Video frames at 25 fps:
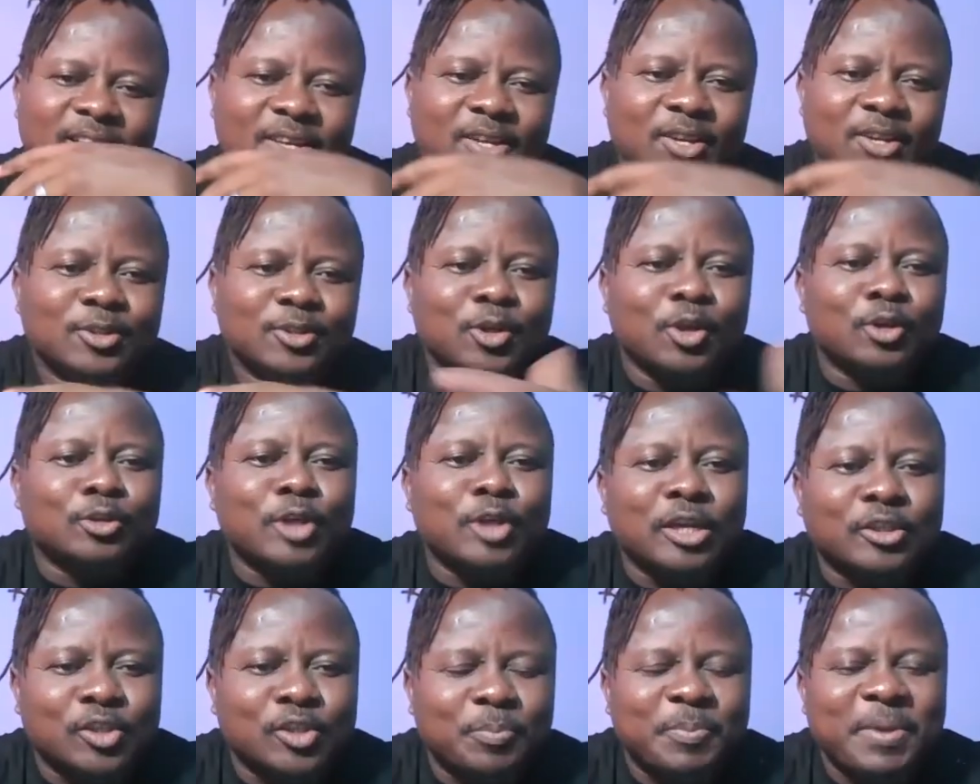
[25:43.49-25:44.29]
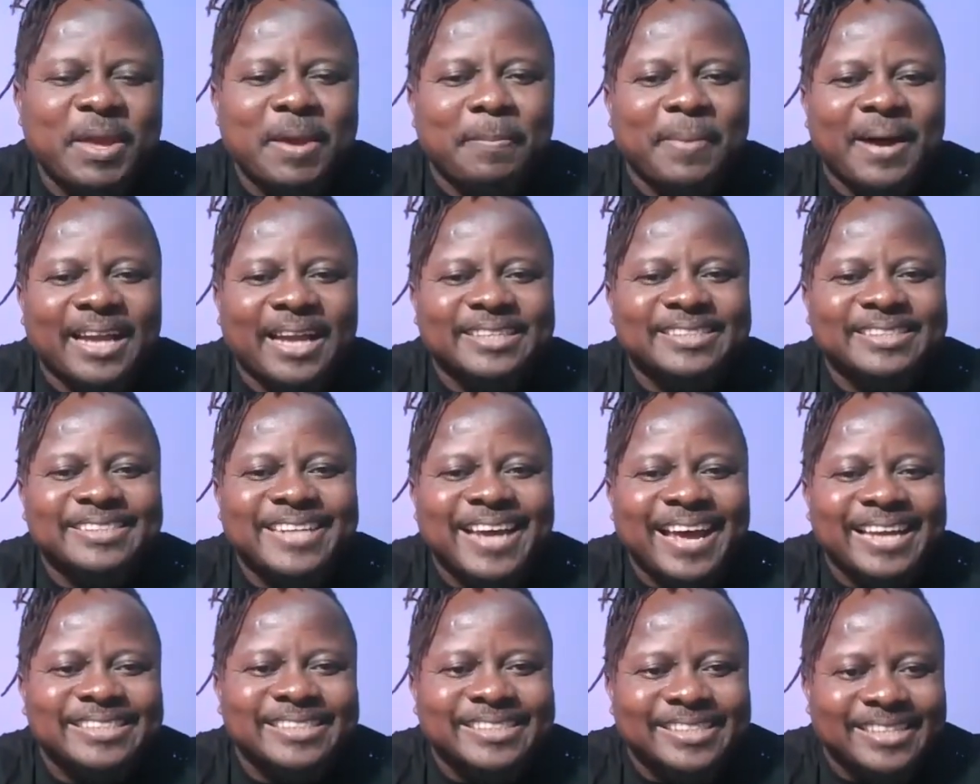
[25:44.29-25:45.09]
So talk to me about
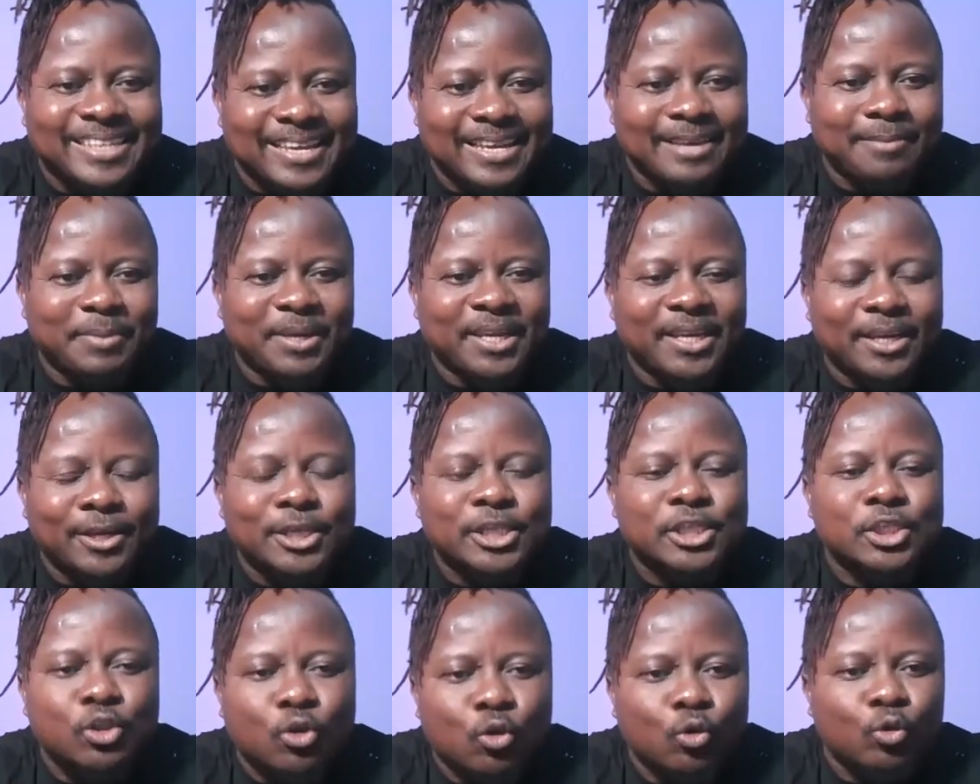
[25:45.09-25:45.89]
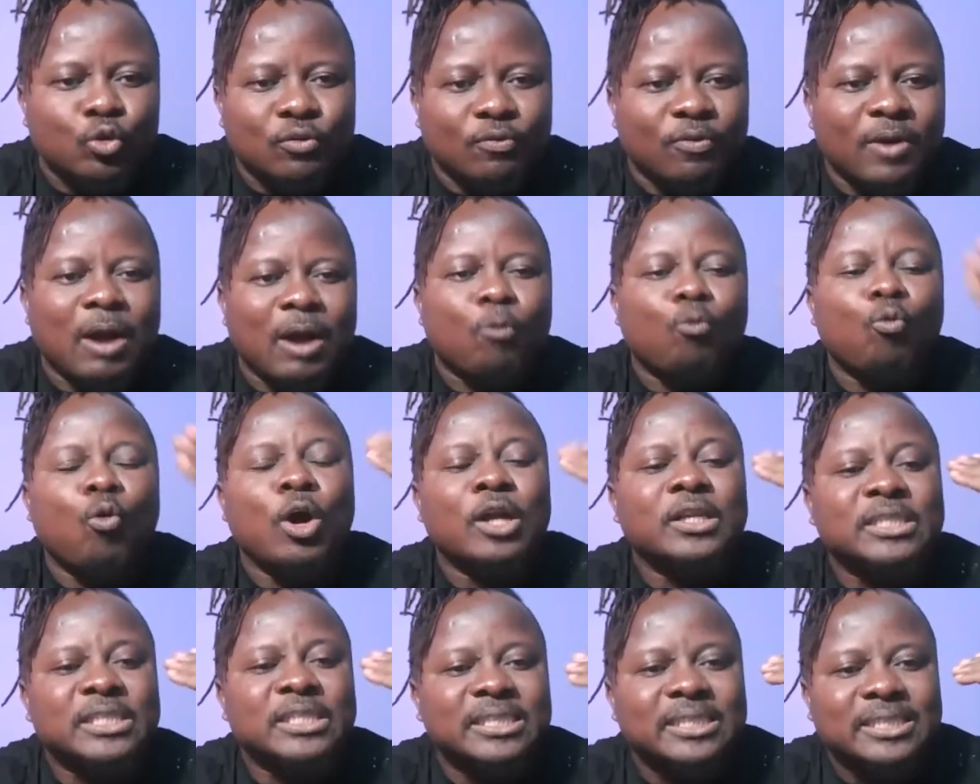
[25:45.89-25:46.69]
that game against Cote d'Ivoire.
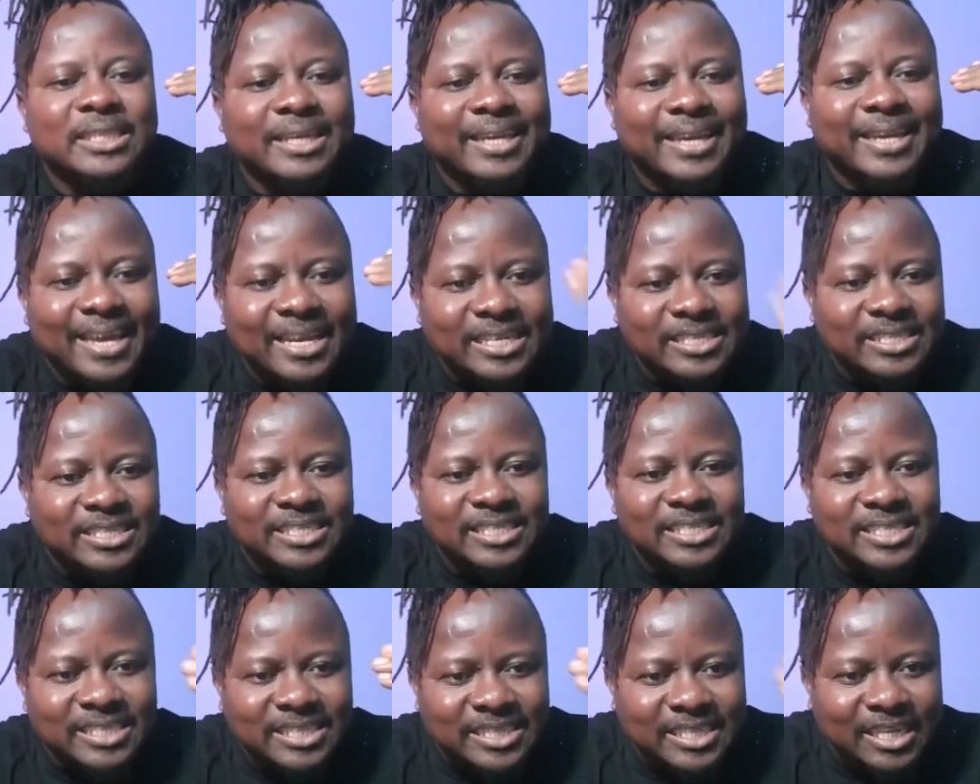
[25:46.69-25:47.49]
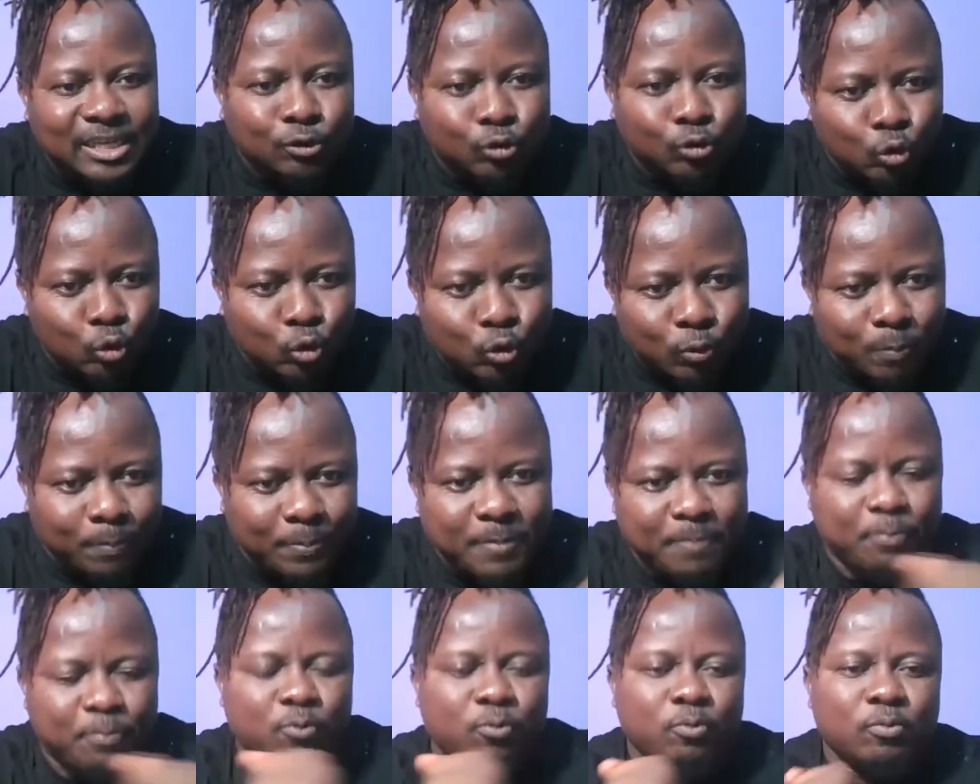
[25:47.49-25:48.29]
What did Keshi say to you
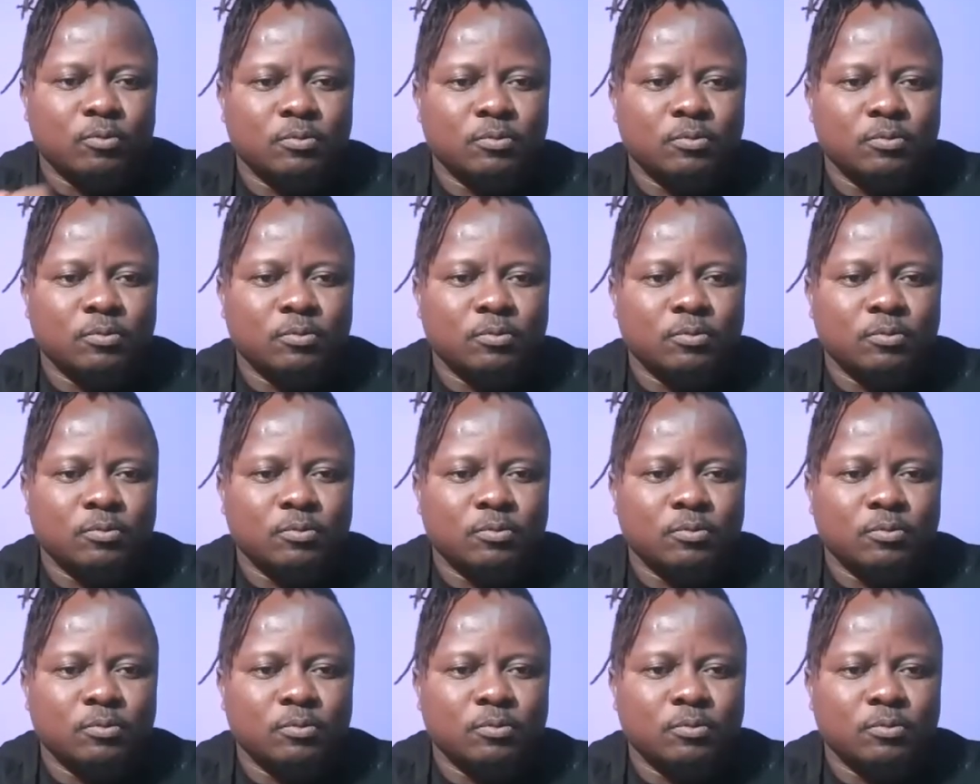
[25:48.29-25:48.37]
people?